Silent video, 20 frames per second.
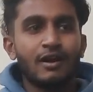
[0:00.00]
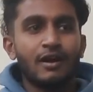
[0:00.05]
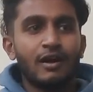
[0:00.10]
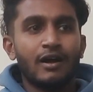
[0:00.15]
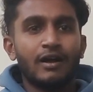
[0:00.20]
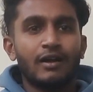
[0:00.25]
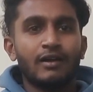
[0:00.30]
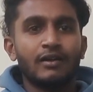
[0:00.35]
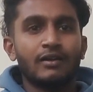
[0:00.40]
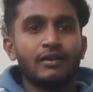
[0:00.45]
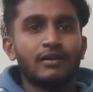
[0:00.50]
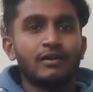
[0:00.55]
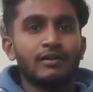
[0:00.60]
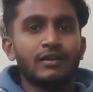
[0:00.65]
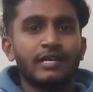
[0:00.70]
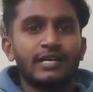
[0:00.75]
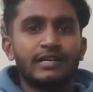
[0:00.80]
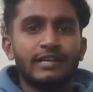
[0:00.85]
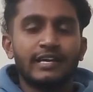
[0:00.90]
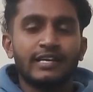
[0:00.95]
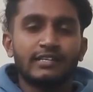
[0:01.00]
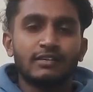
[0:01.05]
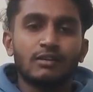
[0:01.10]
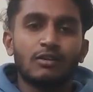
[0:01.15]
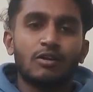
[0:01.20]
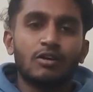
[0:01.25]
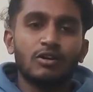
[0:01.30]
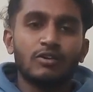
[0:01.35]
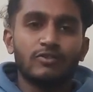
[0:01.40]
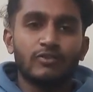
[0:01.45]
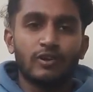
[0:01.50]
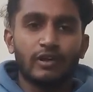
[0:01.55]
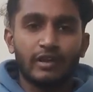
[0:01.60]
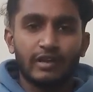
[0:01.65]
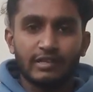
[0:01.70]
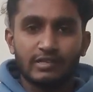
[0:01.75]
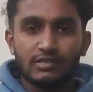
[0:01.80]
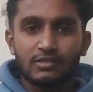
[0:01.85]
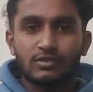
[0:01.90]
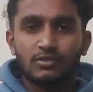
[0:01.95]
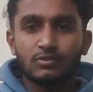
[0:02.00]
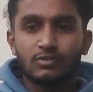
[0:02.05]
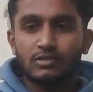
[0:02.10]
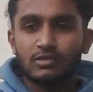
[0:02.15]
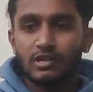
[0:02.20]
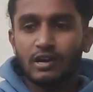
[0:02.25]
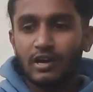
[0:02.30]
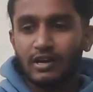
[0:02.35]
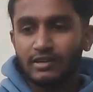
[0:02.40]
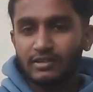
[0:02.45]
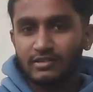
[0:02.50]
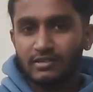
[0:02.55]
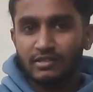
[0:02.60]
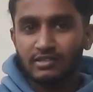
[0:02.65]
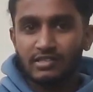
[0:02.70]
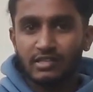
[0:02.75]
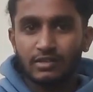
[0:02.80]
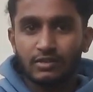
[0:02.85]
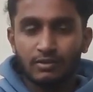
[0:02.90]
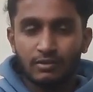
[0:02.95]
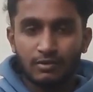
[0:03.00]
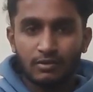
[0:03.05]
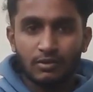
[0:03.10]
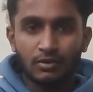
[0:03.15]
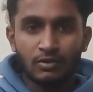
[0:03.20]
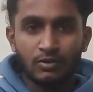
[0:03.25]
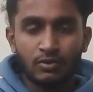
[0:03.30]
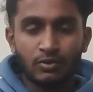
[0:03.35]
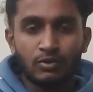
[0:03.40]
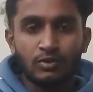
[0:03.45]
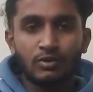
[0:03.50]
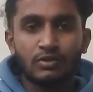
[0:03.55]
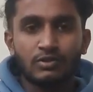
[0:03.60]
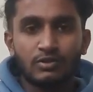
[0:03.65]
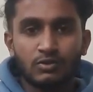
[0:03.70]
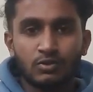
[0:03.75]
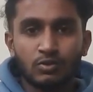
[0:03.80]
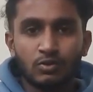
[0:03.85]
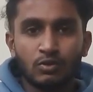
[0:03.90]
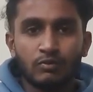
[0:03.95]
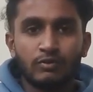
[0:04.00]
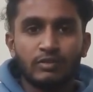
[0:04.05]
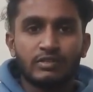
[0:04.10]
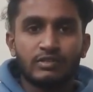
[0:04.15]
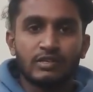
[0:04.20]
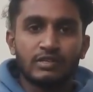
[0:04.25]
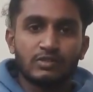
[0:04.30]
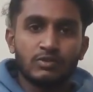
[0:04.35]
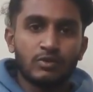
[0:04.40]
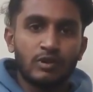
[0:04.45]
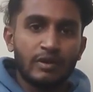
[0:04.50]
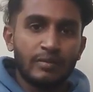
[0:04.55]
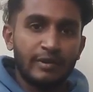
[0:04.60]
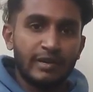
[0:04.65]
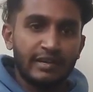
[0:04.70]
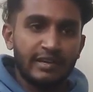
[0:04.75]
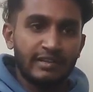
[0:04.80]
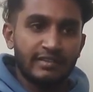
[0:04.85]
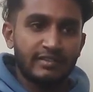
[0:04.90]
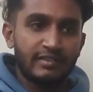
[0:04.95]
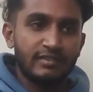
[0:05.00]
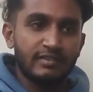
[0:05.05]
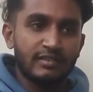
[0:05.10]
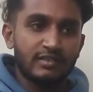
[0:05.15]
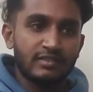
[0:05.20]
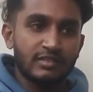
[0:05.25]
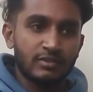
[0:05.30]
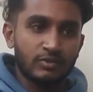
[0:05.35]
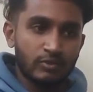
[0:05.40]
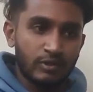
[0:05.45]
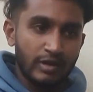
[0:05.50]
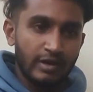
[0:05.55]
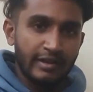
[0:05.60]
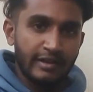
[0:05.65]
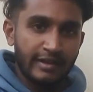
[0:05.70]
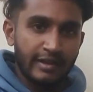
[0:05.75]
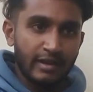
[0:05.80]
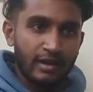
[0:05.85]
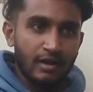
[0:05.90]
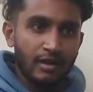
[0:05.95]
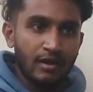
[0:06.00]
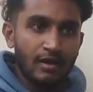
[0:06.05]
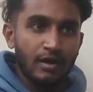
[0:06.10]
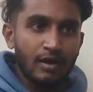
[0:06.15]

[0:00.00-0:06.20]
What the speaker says: And it takes a lot of courage to start such a good school with such good amenities in such a rural area.